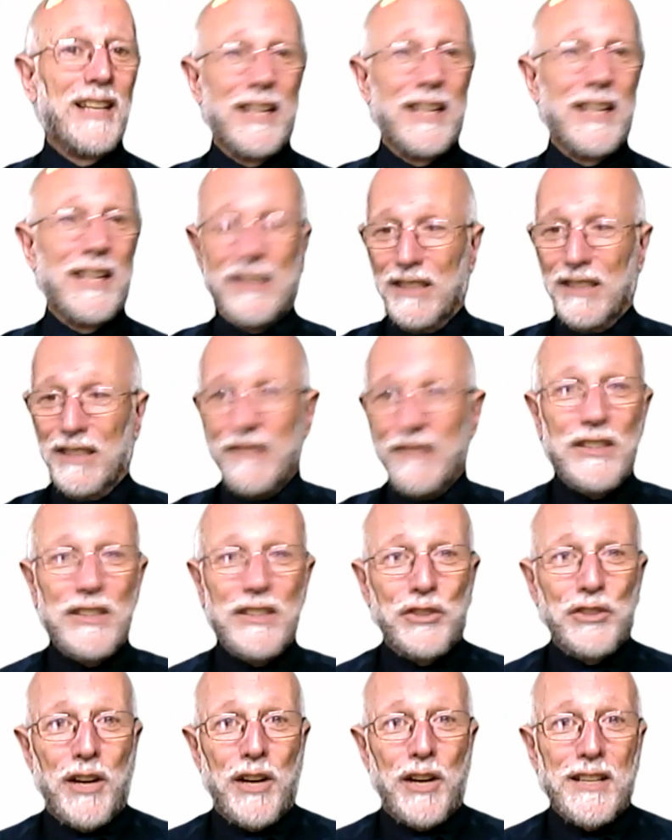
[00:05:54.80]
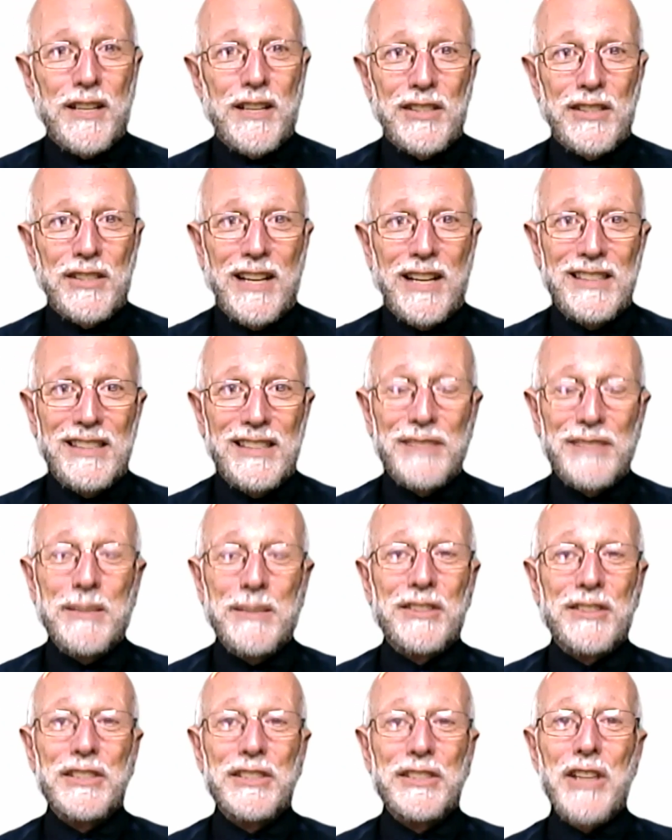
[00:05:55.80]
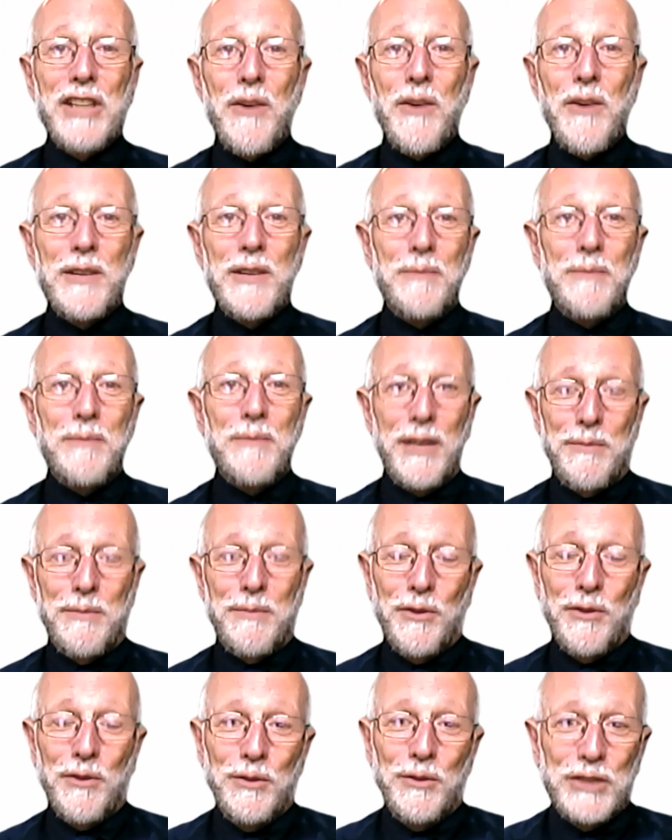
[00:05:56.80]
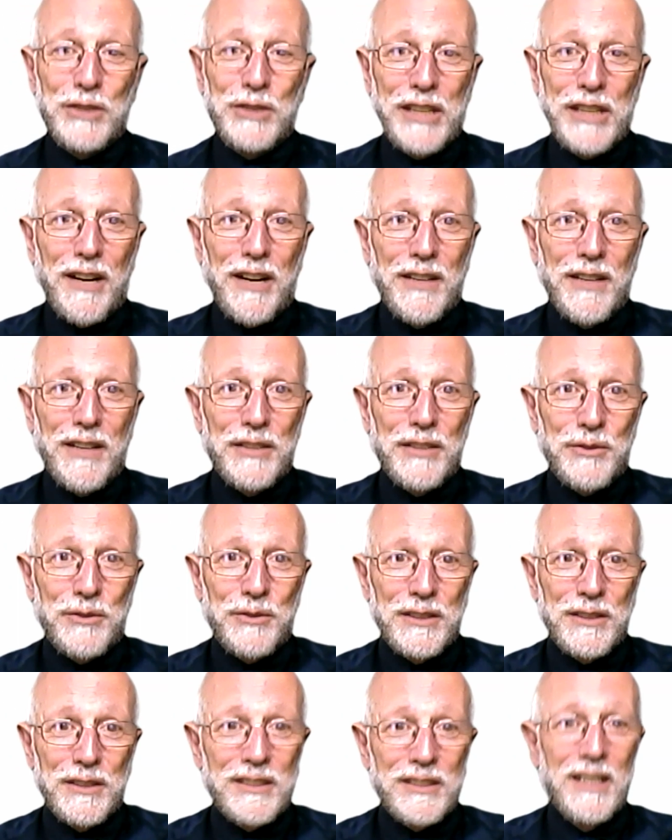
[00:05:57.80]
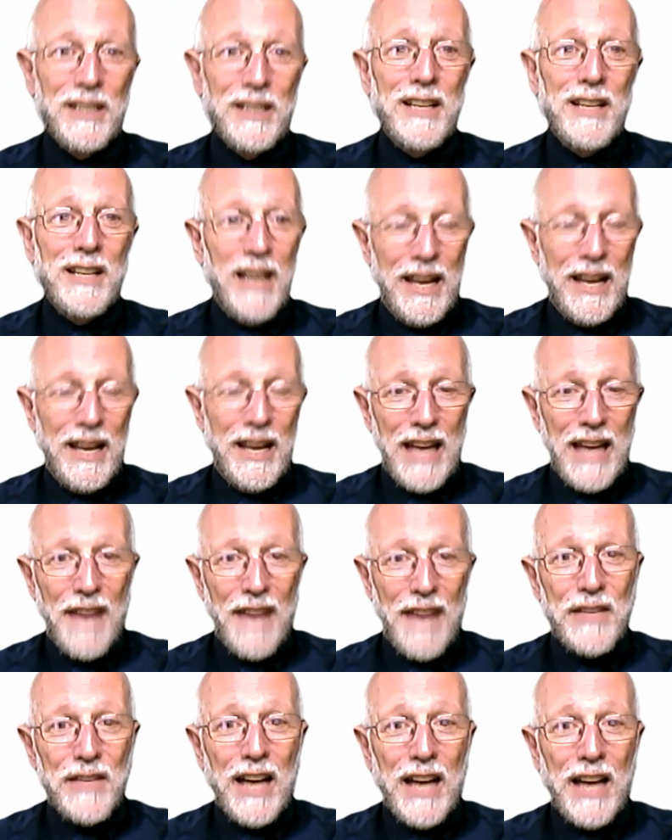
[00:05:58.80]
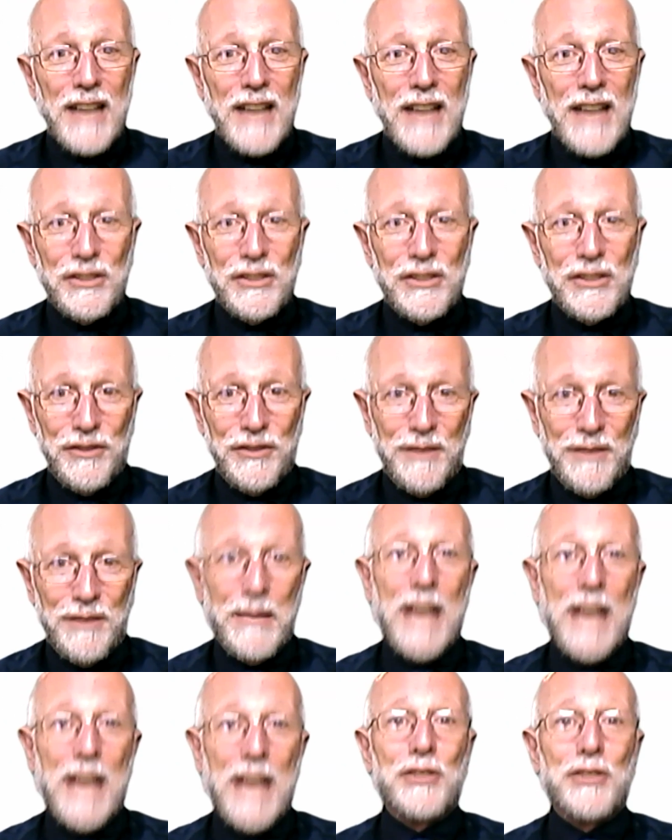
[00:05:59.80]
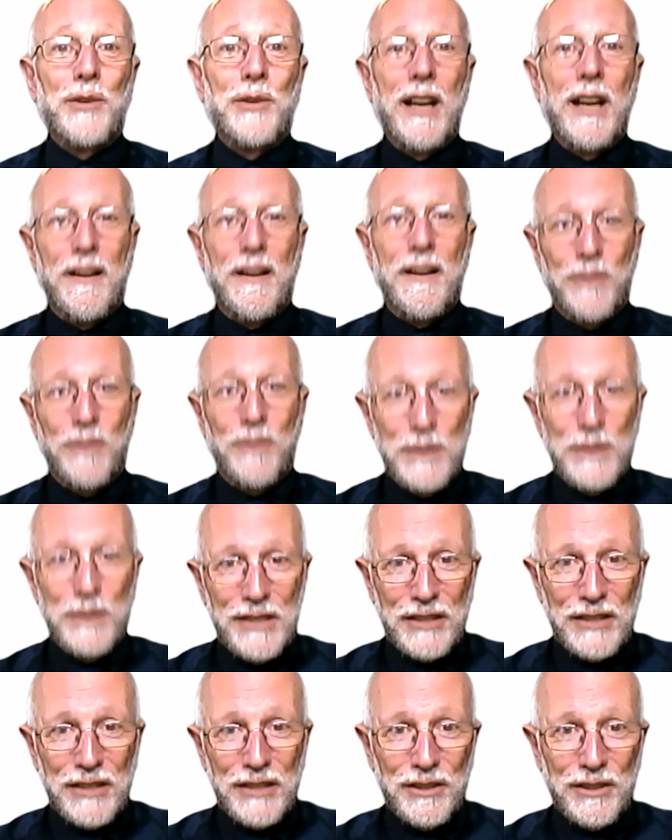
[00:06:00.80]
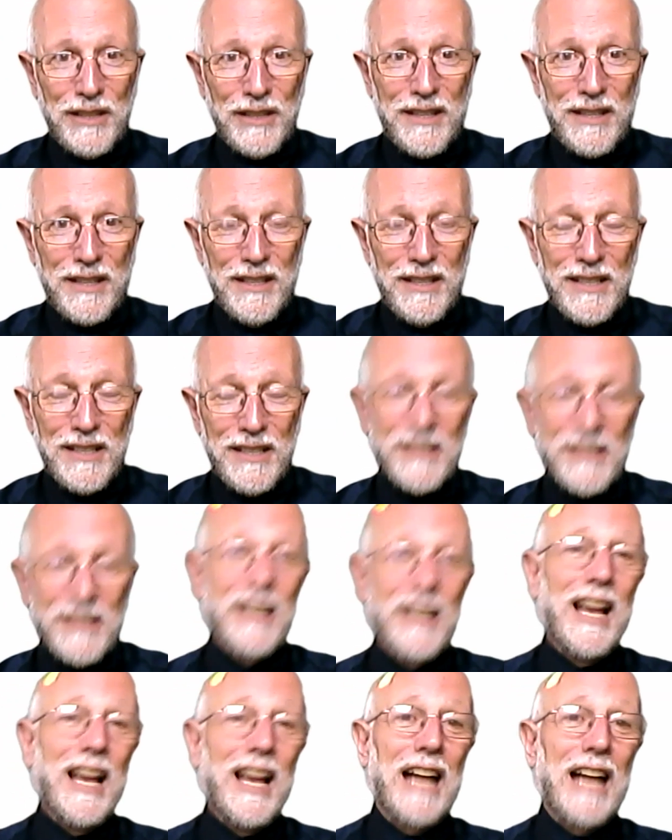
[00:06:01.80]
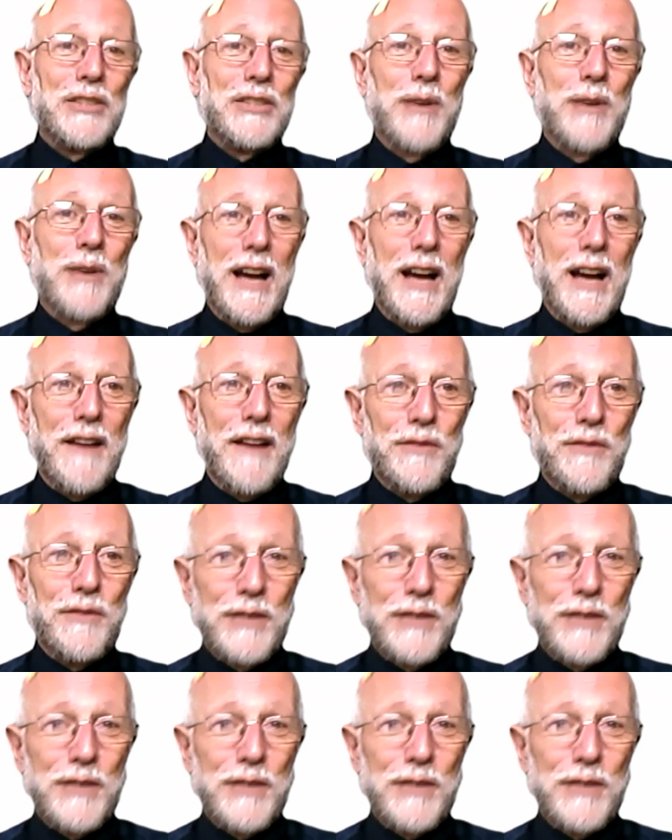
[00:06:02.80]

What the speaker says: Leaving the jargon aside, just means knowing people who share interest and having access to them, as you have through a session like this, as you have through the